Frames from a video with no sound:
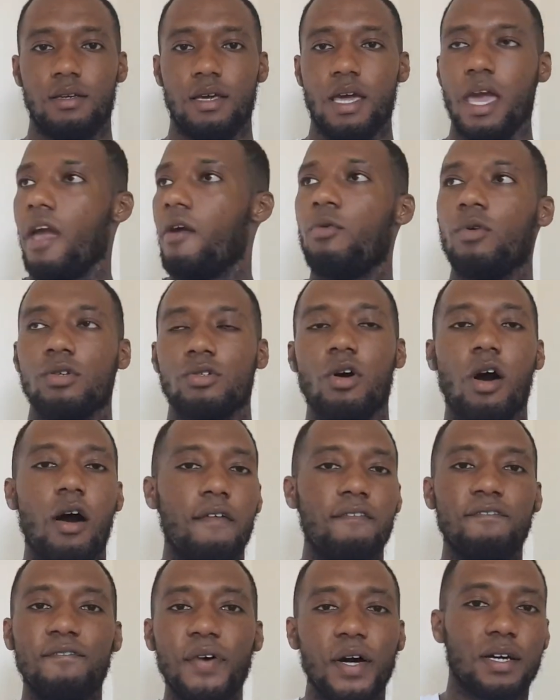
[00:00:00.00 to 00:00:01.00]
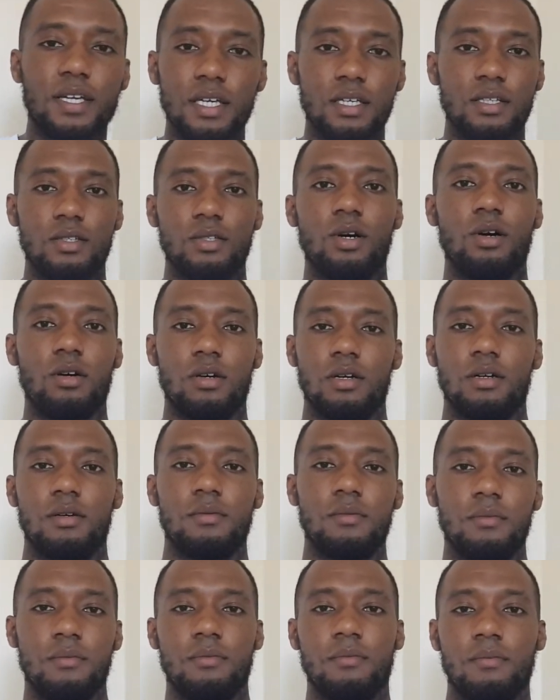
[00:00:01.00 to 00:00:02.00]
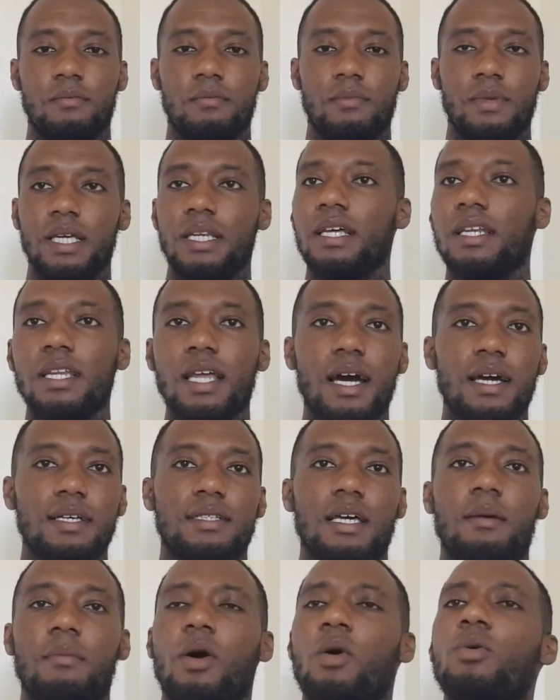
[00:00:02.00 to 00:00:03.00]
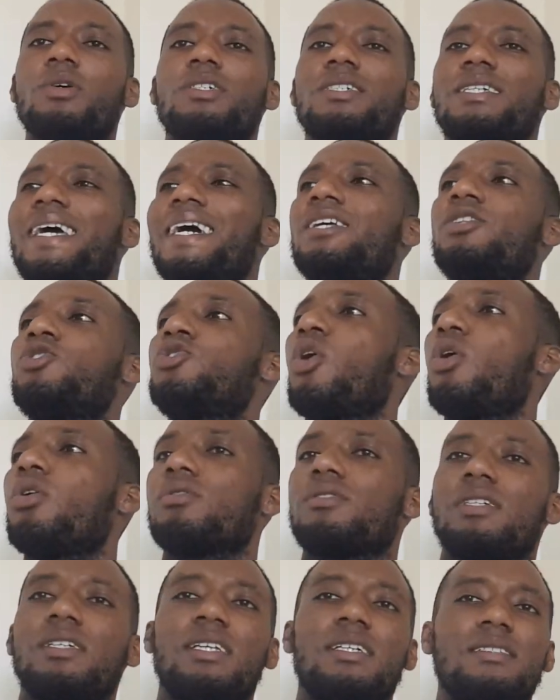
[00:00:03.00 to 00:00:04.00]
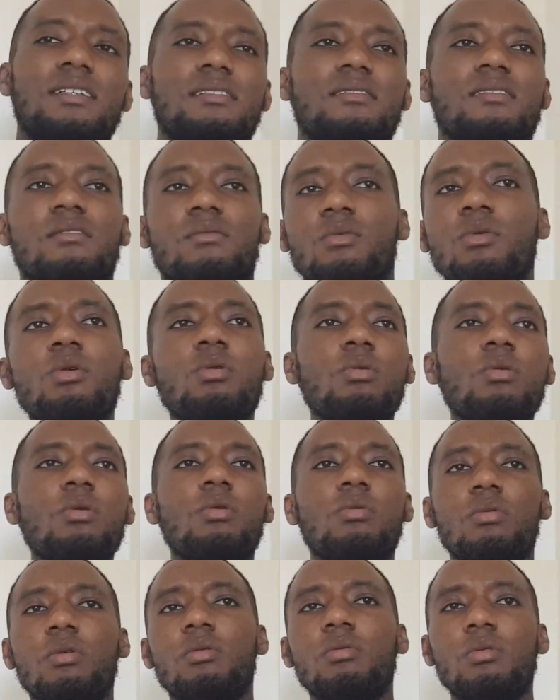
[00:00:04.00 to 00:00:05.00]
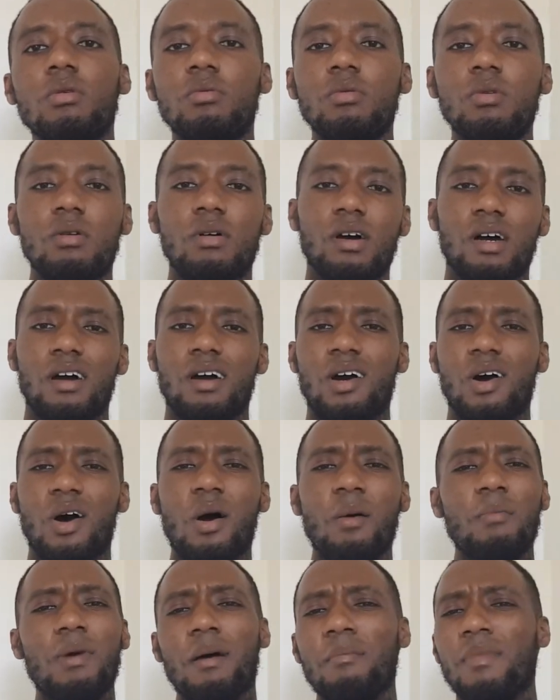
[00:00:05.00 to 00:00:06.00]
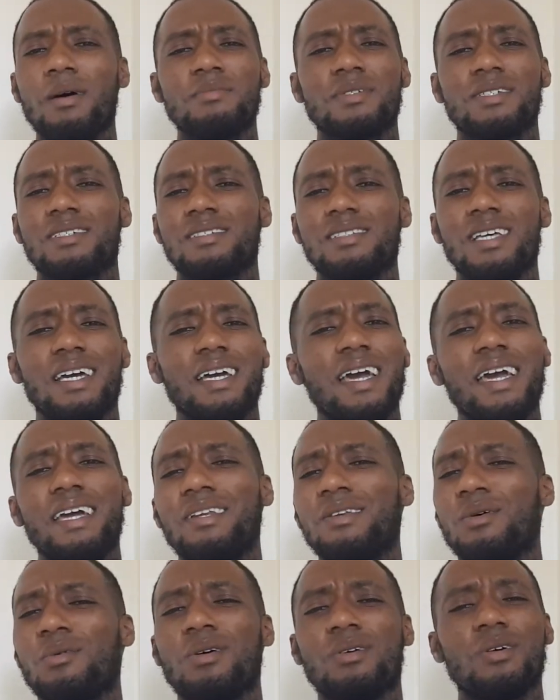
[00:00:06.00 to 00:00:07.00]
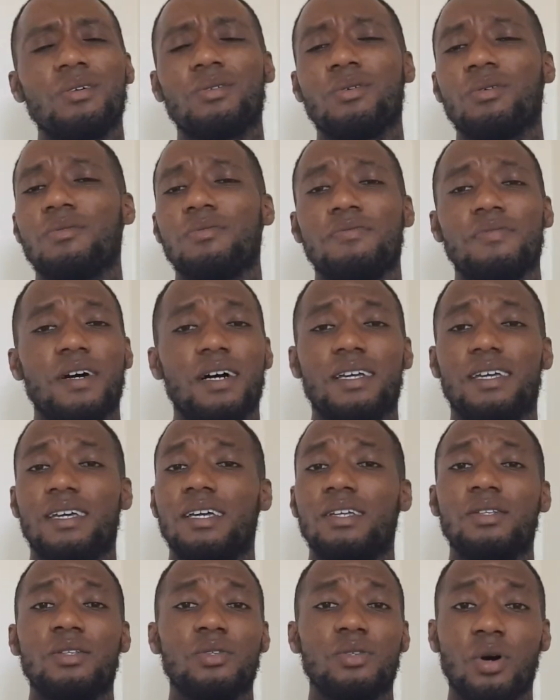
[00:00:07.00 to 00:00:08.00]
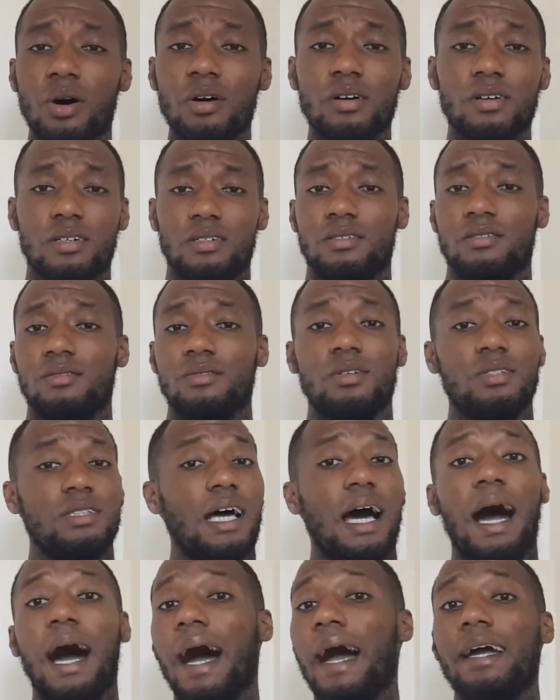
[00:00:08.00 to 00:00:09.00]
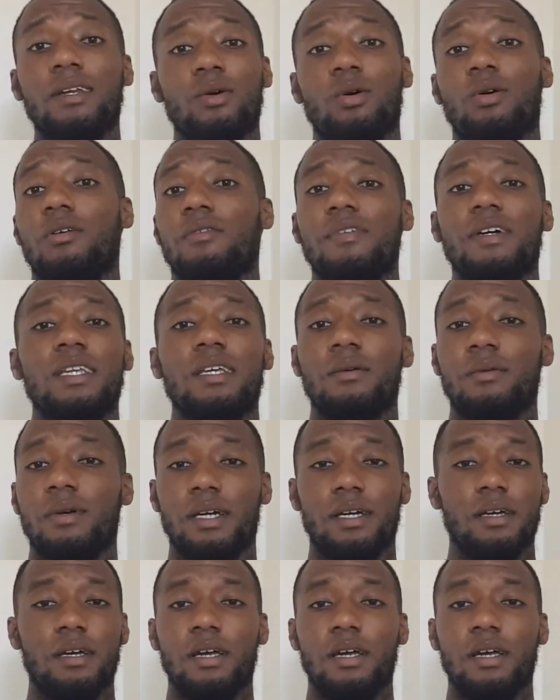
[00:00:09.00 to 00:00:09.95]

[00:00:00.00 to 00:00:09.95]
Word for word: everyone's got a fucking dog. In the nighttime, I always hear dogs in the distance. Oh, my mom says they ain't no one got no fucking dog. Not that I know of, anyway.